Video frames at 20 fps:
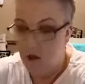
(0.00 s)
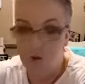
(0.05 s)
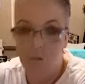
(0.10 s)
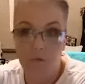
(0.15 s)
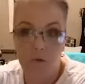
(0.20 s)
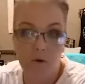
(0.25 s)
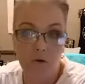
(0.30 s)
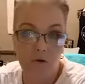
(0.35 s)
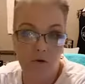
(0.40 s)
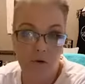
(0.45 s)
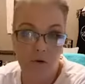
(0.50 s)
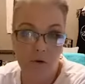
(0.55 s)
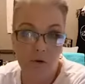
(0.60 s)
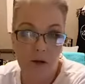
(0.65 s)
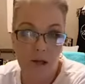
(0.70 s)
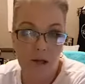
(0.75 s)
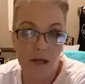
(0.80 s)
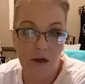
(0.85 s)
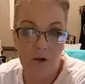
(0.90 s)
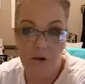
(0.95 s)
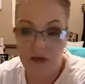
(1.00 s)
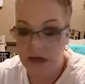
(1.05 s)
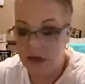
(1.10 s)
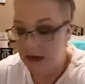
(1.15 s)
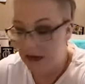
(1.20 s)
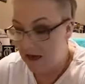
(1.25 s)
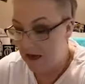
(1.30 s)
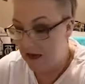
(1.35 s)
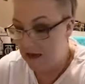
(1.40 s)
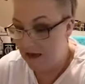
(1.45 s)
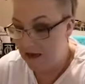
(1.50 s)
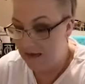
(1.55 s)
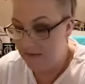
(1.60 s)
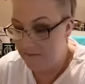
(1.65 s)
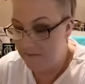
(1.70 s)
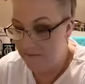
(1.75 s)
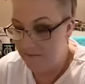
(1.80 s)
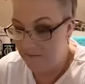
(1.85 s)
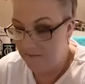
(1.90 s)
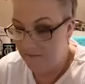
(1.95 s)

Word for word: Hope you're doing okay.